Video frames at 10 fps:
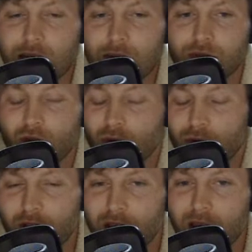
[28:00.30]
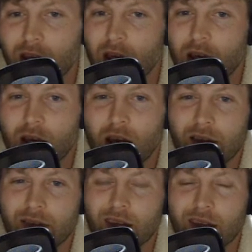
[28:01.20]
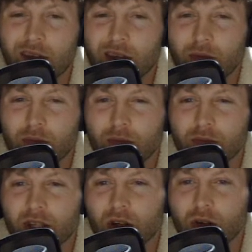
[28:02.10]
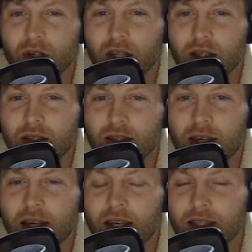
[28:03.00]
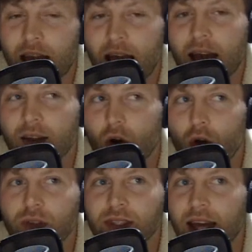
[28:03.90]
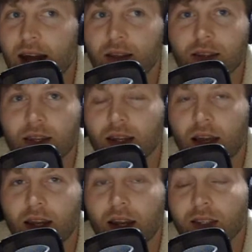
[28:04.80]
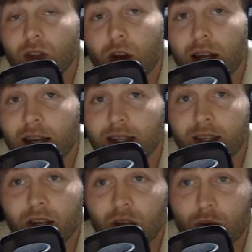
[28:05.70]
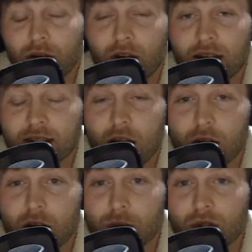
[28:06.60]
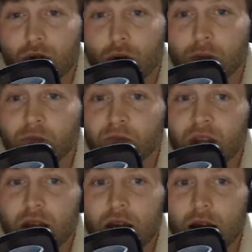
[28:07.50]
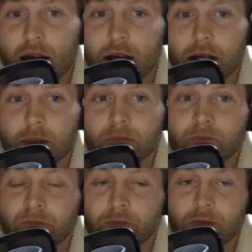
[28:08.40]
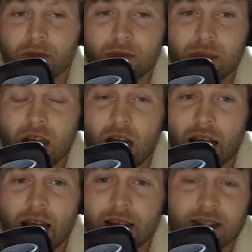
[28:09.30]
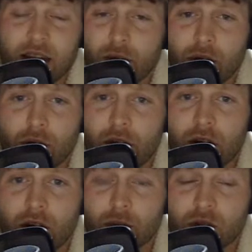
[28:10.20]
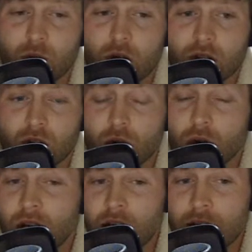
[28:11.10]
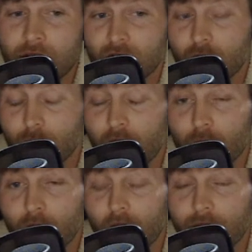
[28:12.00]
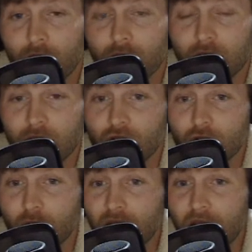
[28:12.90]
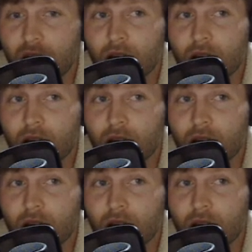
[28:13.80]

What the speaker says: Truthfully, I think that he's had all the talent, and I saw it at Kentucky whenever I scouted him too. I had a second round grade on him as well, so it took him right where I thought that he should be.